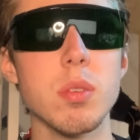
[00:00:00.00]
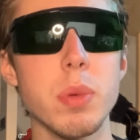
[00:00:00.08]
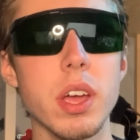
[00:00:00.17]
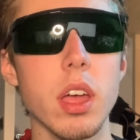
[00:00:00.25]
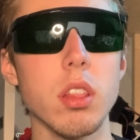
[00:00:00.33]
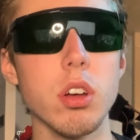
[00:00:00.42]
to
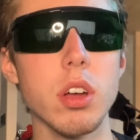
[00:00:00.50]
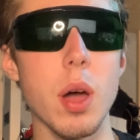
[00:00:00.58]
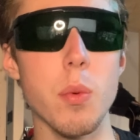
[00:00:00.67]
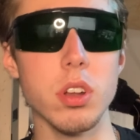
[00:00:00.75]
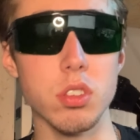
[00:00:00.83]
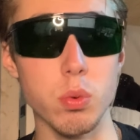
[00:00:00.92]
pick a look
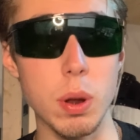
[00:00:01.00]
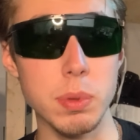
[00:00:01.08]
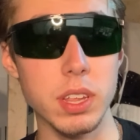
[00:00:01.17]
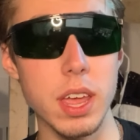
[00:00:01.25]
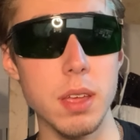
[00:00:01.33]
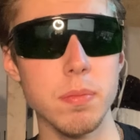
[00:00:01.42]
I wanted to
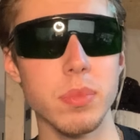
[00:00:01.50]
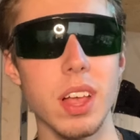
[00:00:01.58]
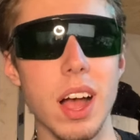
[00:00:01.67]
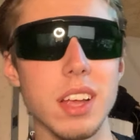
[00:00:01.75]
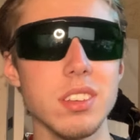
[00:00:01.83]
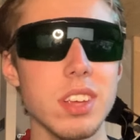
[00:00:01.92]
replicate.
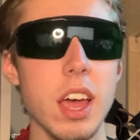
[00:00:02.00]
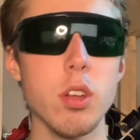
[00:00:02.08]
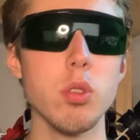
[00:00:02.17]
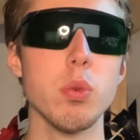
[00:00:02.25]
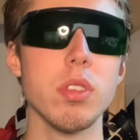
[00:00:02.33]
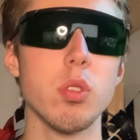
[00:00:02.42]
I
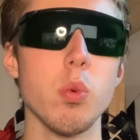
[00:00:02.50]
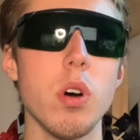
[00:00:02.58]
settled with the